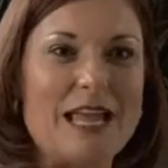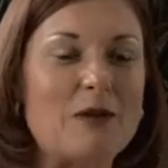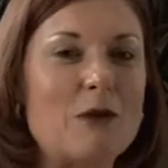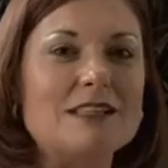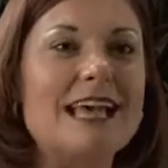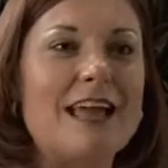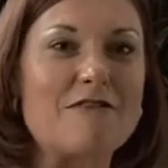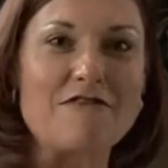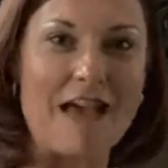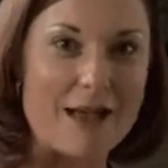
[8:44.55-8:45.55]
It was a
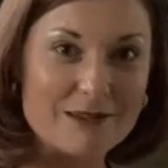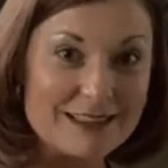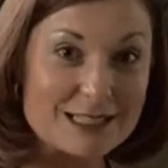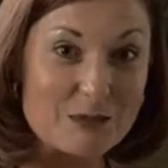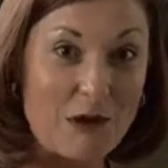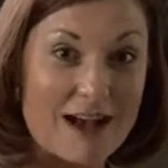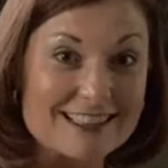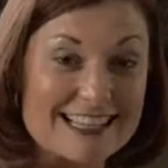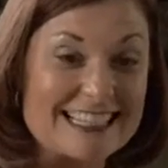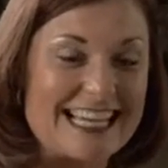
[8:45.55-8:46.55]
fabulous
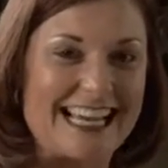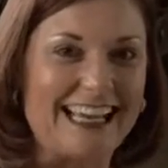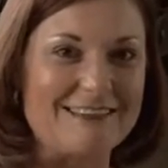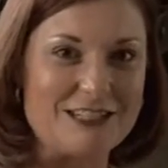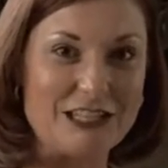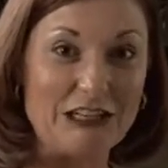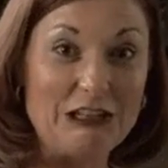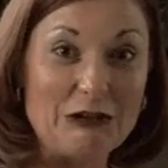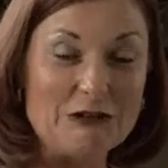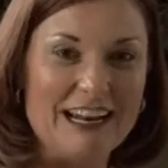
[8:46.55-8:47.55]
process. It
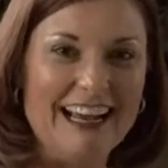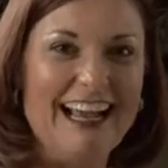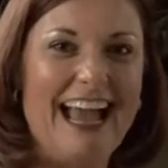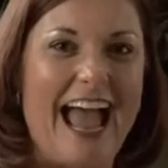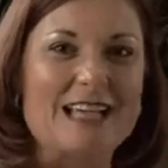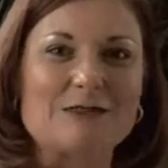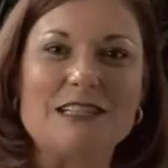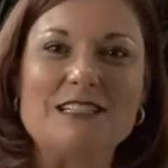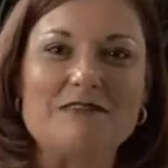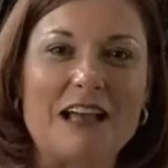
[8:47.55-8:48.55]
continued as
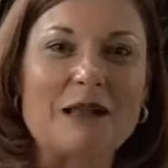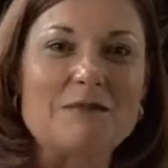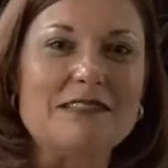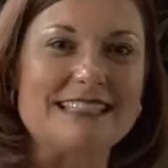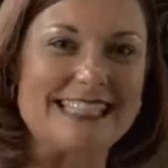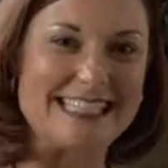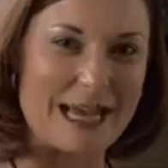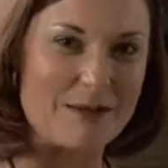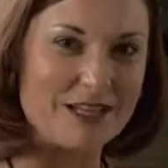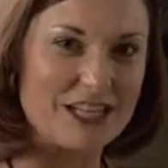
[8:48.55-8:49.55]
we developed the
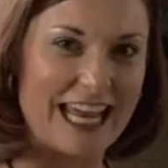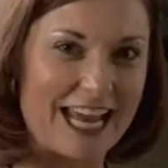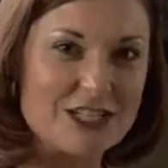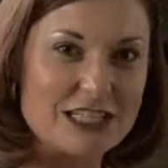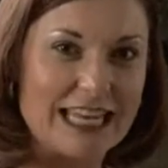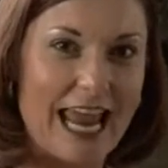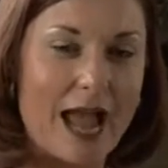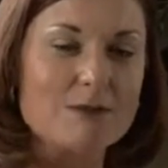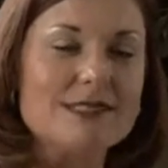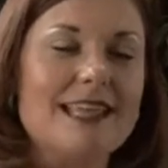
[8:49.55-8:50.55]
STEM education
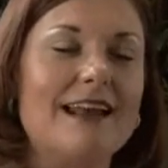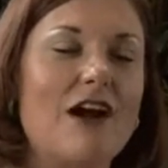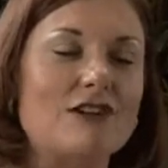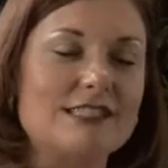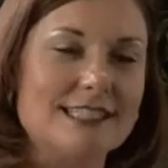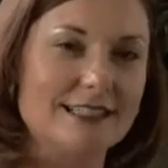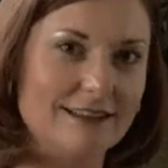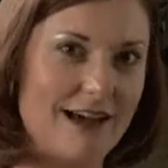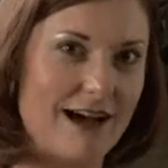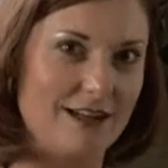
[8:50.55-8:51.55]
camps that are
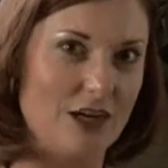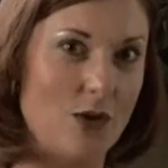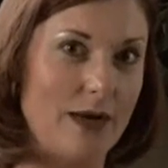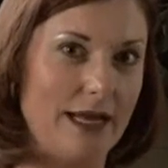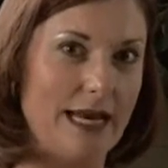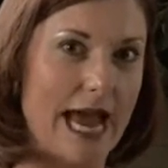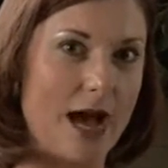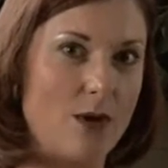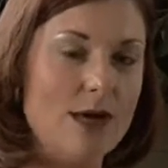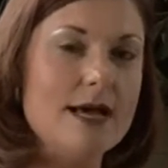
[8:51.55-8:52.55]
still ongoing
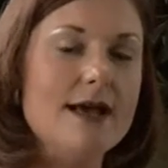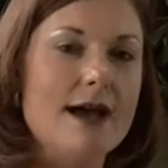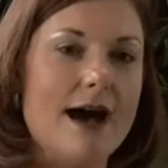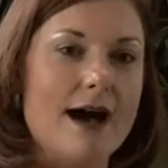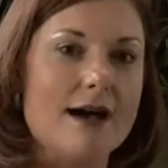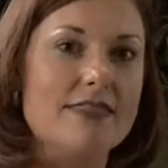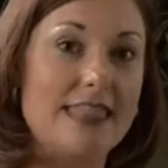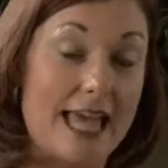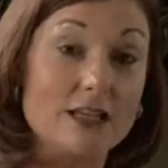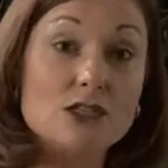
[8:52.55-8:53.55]
now,
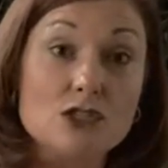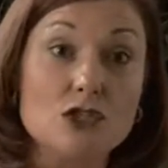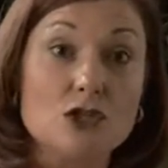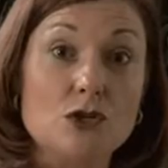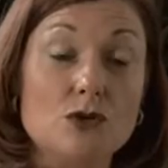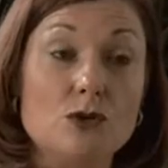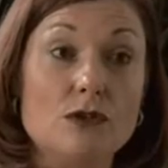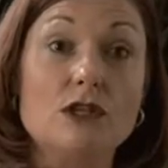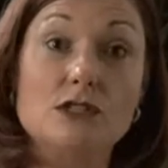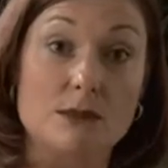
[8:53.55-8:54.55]
thanks to
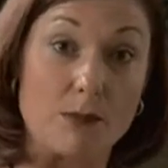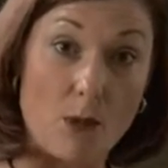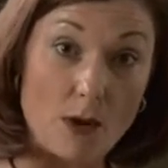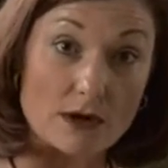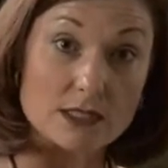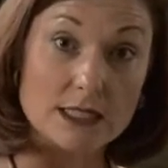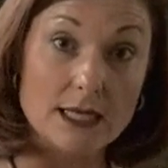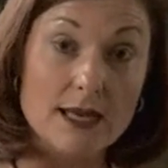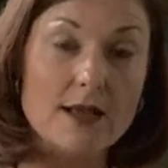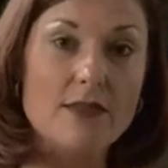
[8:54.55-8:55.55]
the support
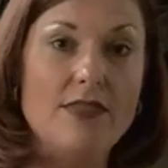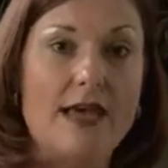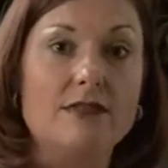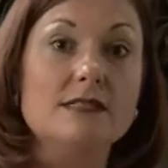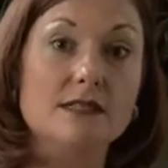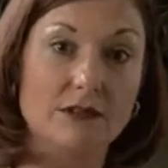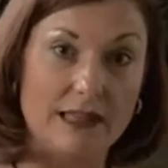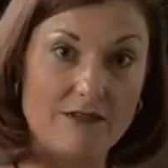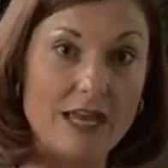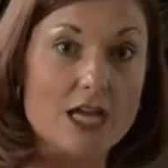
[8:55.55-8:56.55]
that the
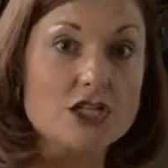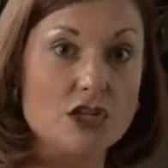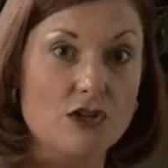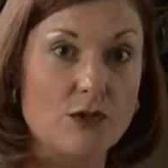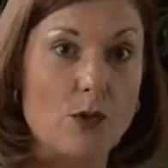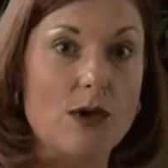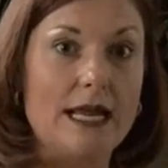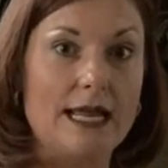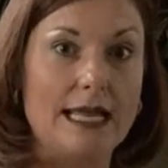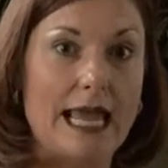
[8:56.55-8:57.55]
Civil Aviation
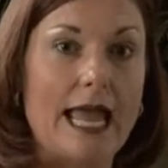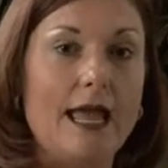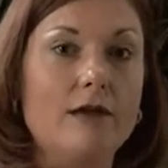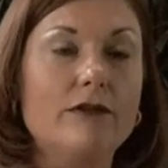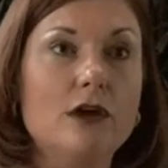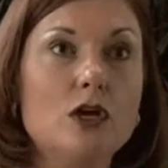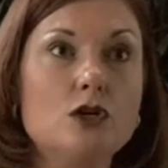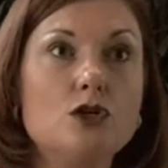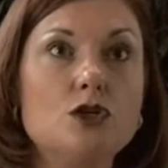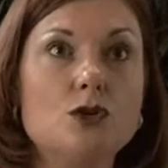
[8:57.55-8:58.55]
Authority gave
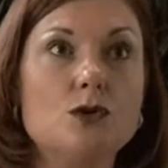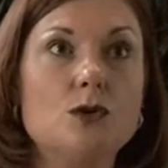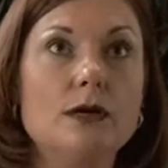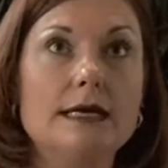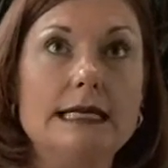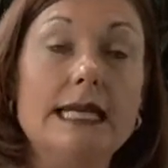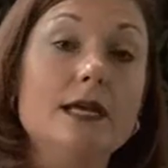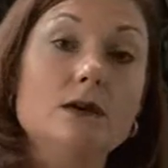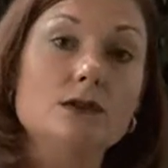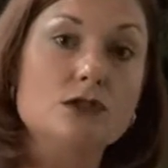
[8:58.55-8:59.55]
to
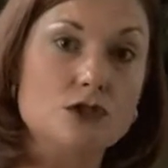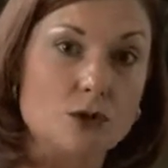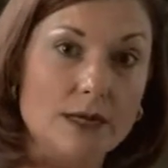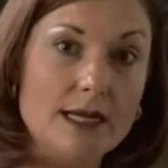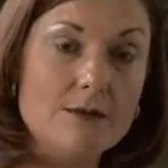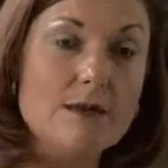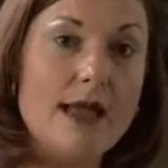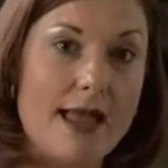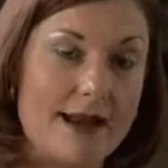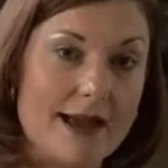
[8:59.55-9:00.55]
Neil's dream
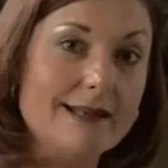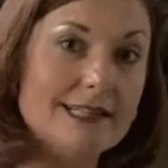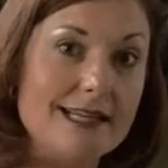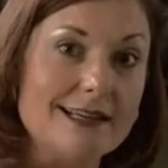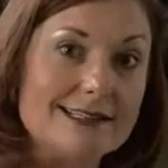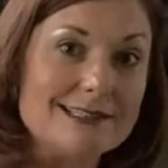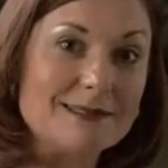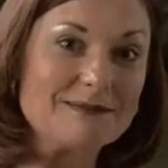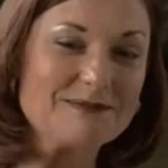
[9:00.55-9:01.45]
and ideas.